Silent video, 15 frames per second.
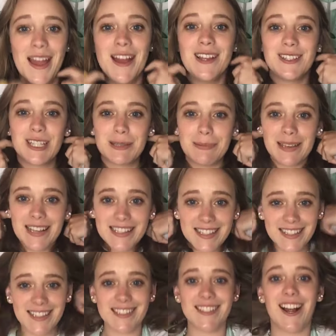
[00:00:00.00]
just because it
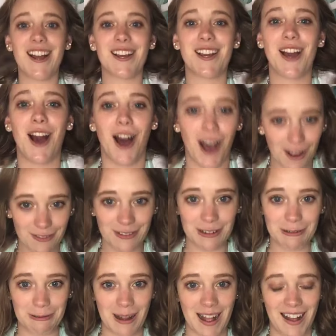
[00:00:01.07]
does not cover
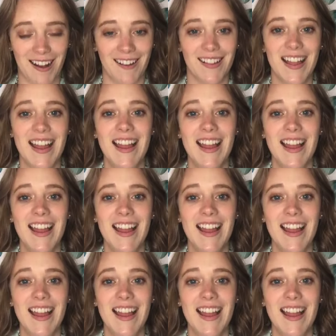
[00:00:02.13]
well.